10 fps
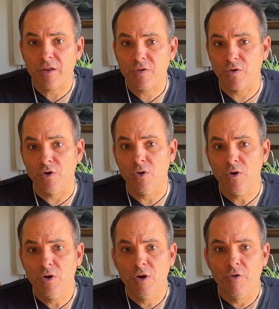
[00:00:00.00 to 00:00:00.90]
So
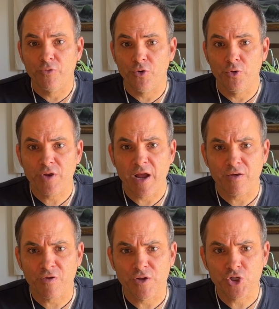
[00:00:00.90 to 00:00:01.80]
for those kinds of
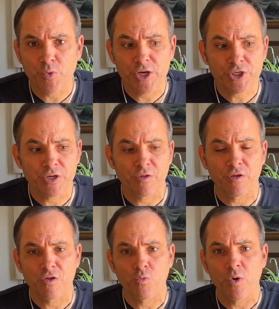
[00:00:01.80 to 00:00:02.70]
situations, this
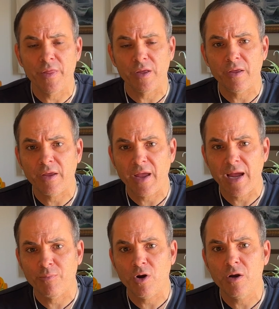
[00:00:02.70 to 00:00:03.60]
is when the
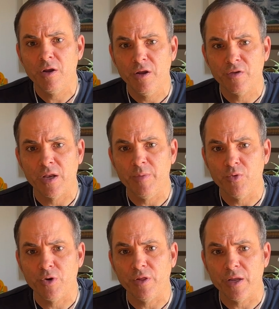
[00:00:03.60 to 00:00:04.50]
camera is going to be
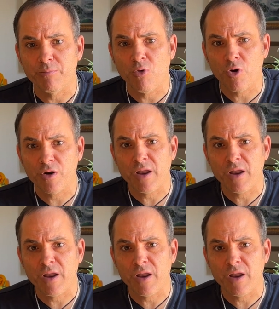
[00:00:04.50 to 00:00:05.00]
really important.